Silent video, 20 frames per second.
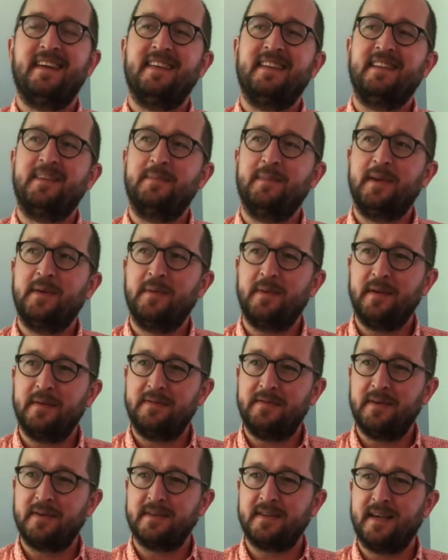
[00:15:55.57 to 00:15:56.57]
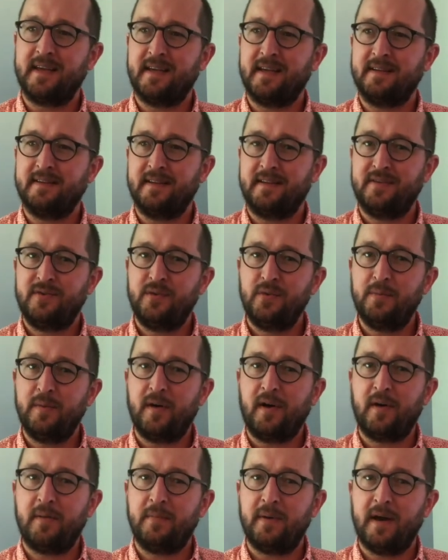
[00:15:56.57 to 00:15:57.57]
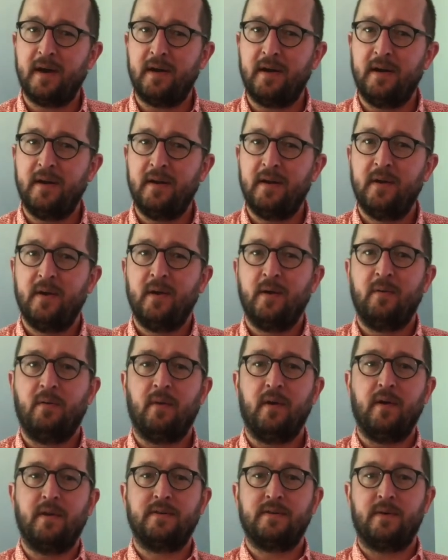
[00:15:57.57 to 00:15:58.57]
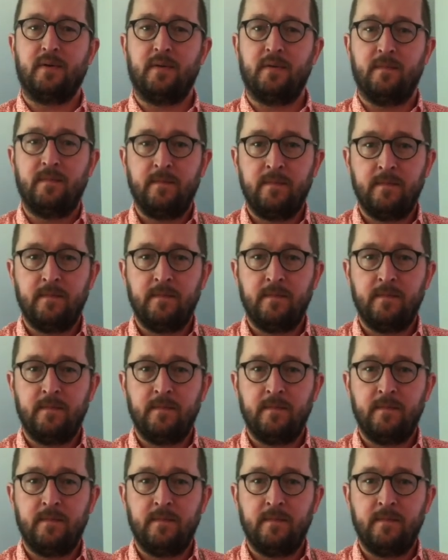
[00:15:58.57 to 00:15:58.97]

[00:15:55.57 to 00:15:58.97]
To me, what it feels like is a 2-bar pattern where it's going.